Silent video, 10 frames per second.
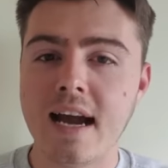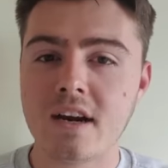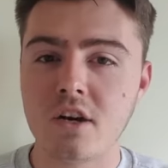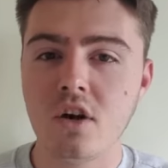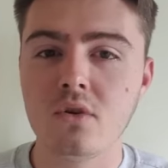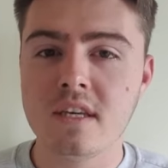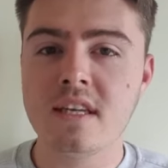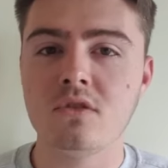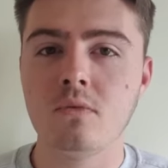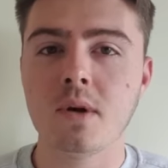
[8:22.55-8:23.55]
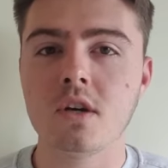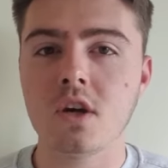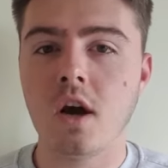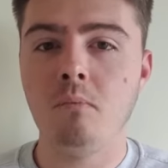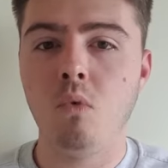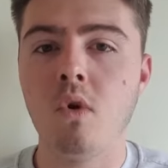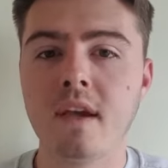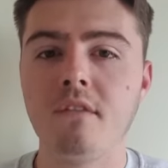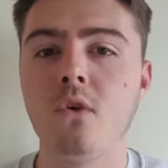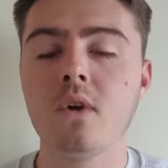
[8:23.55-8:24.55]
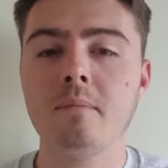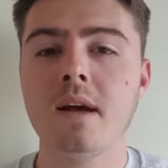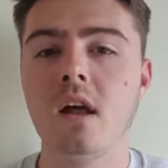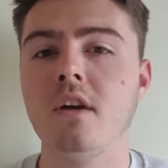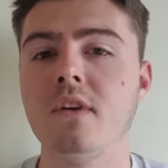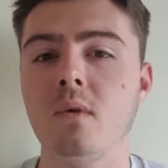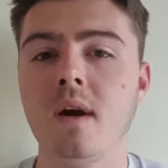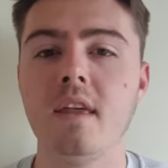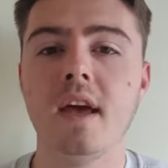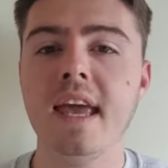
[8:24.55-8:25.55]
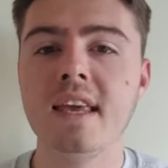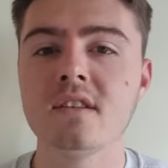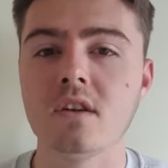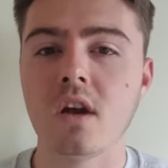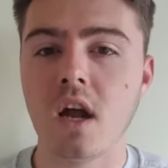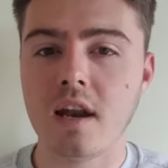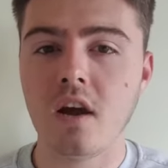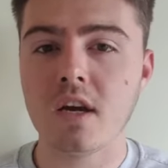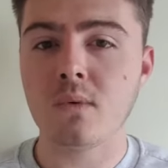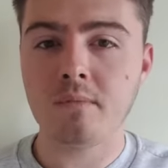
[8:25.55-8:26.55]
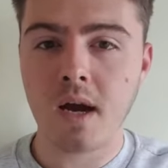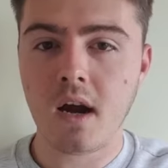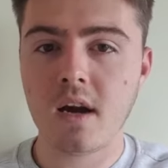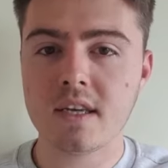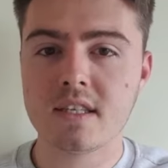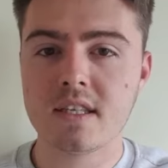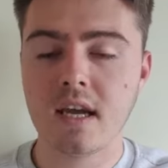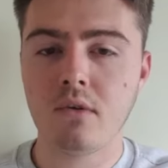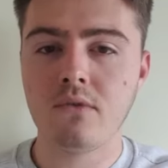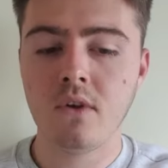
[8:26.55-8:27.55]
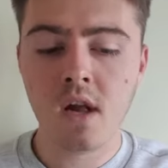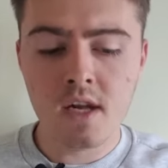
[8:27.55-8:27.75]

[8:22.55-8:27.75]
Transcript: And I know this is all because I'm walking forward in my life in a way that isn't aligned with my highest self.